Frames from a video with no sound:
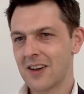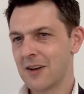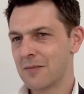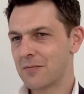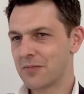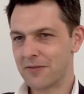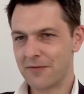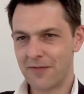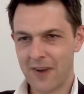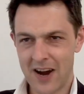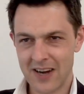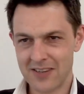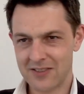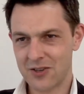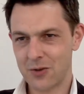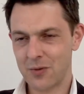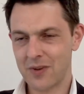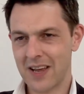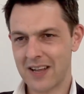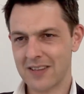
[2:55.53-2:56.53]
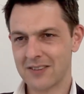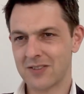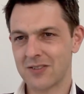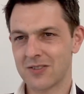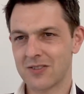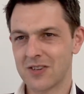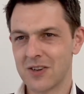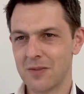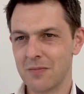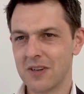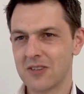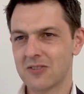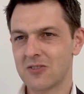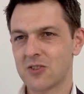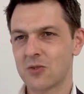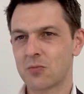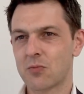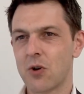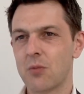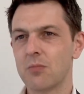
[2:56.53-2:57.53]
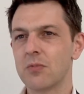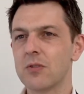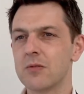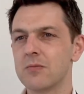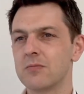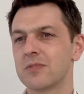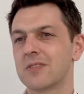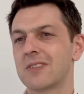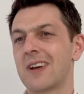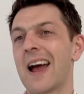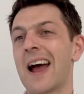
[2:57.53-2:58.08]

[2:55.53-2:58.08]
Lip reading: provides you with answers to your business problems